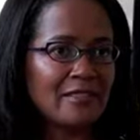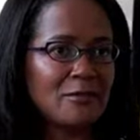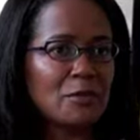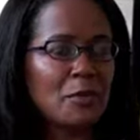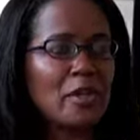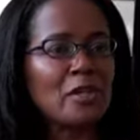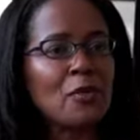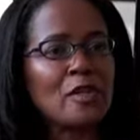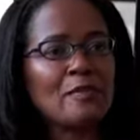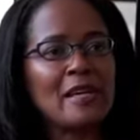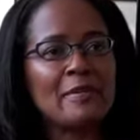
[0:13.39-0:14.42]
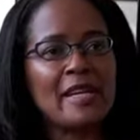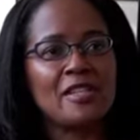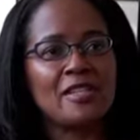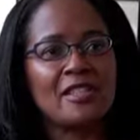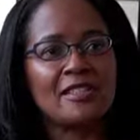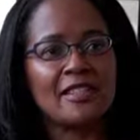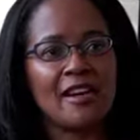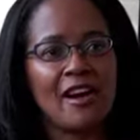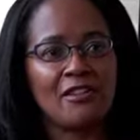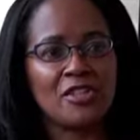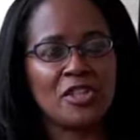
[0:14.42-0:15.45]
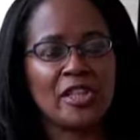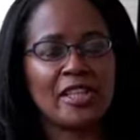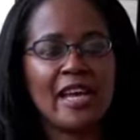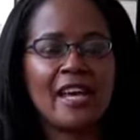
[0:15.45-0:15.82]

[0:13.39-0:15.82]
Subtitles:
was working towards my PhD in psychology,